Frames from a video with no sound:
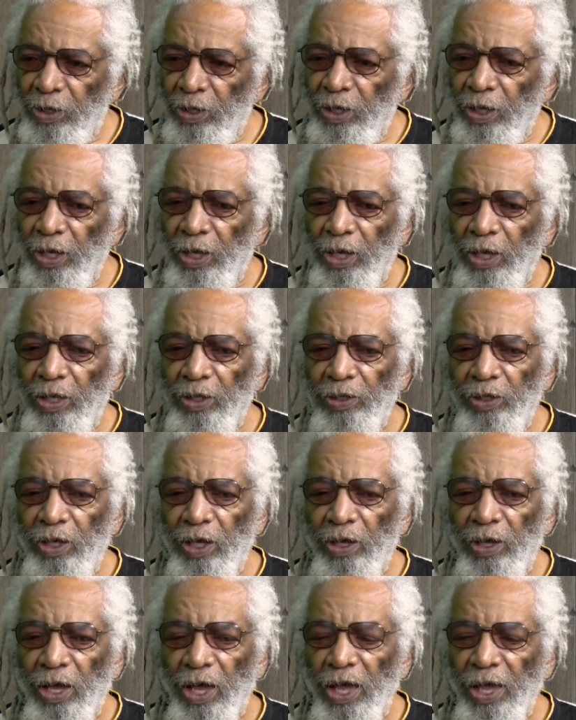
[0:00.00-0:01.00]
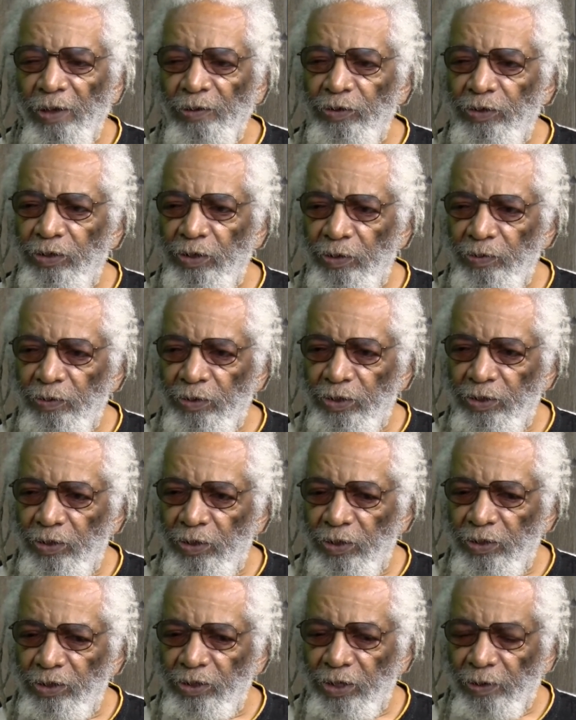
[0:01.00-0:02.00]
And I have
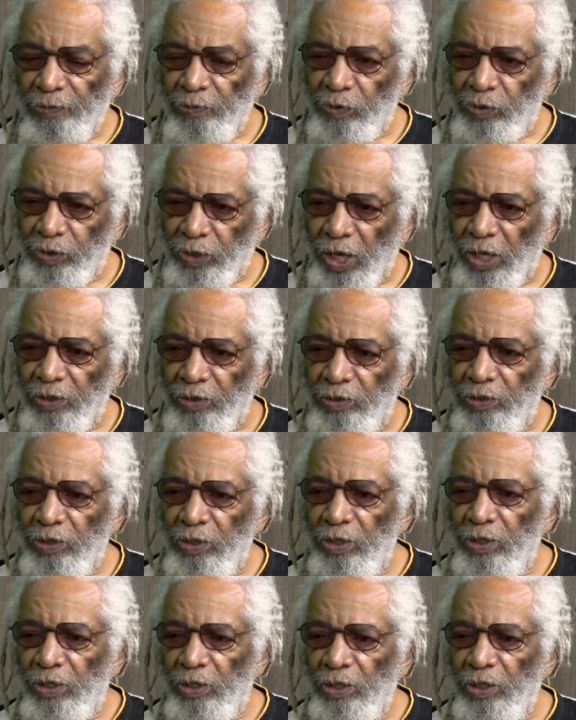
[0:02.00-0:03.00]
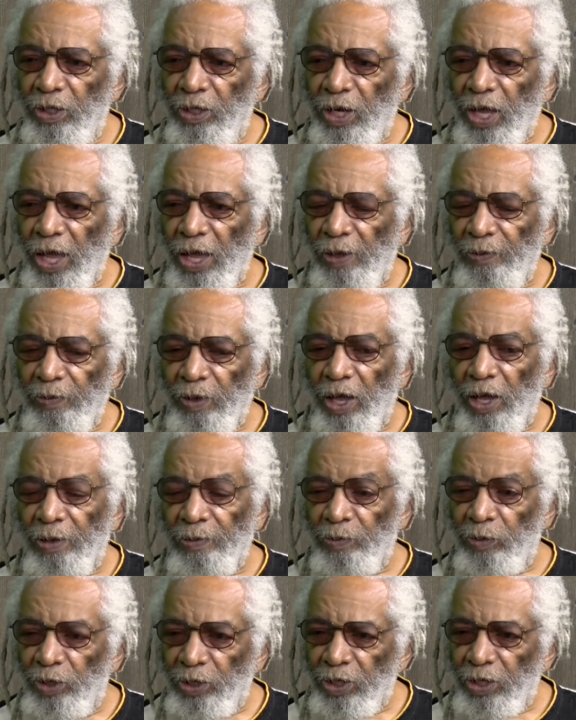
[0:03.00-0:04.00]
several sites that
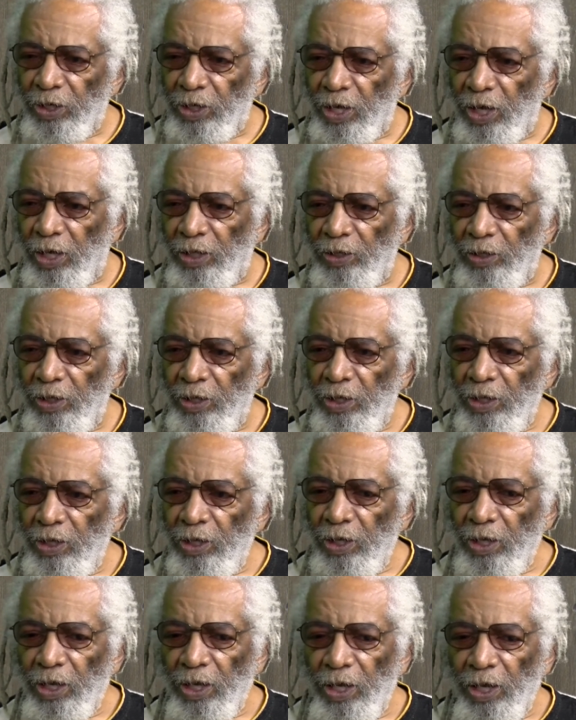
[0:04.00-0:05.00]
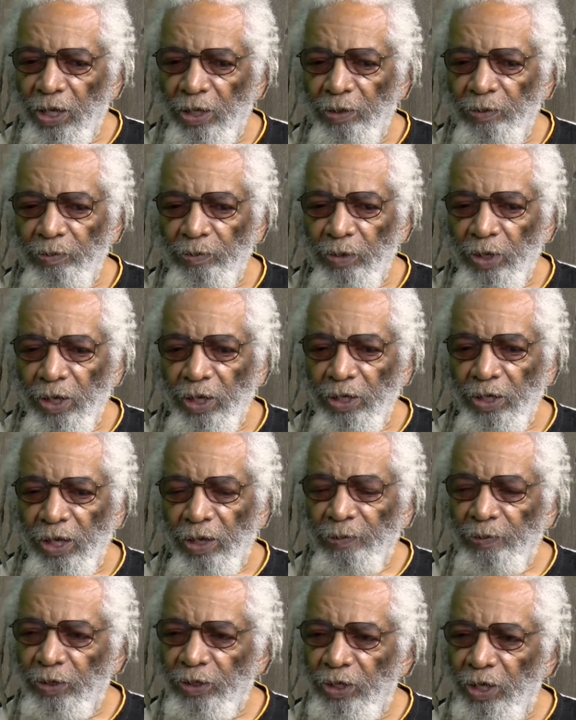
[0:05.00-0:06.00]
I'm looking at, and
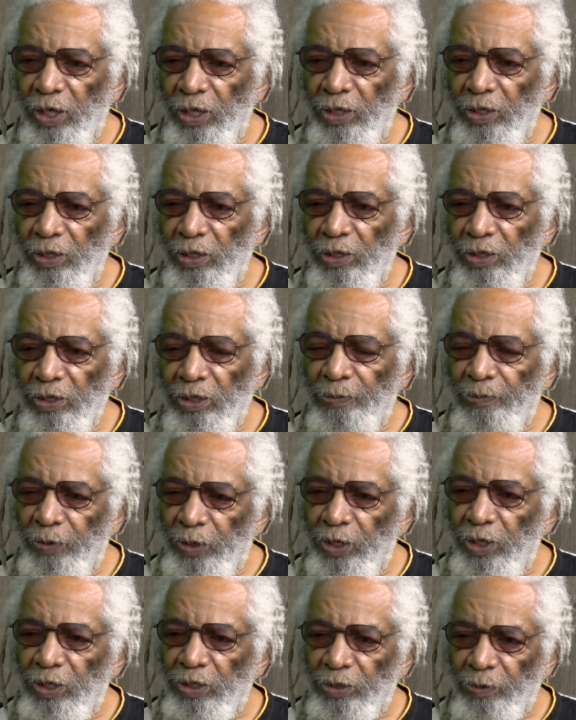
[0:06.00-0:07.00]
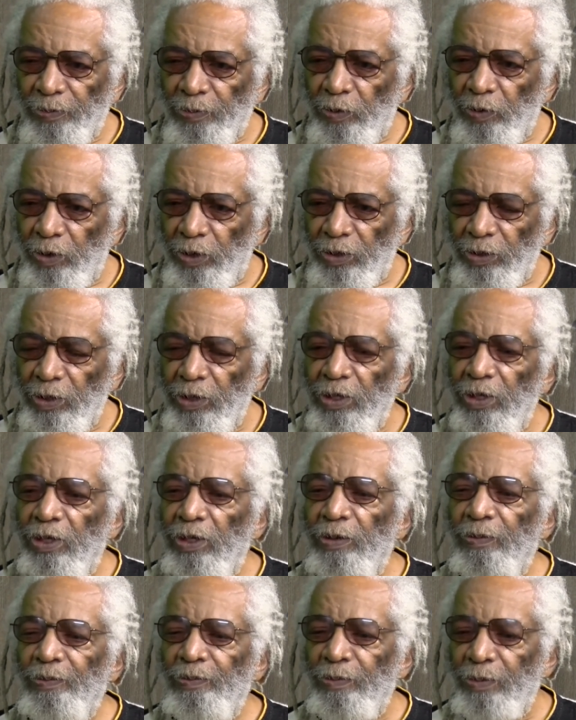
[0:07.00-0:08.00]
everything depends upon
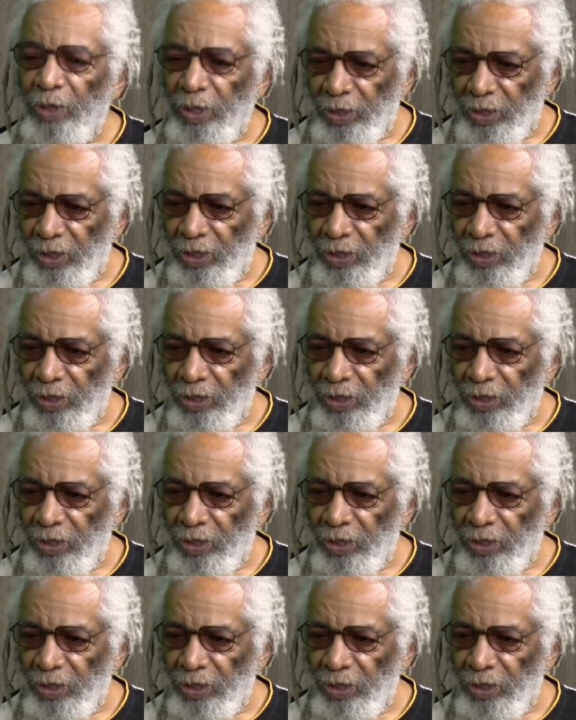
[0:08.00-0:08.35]
money.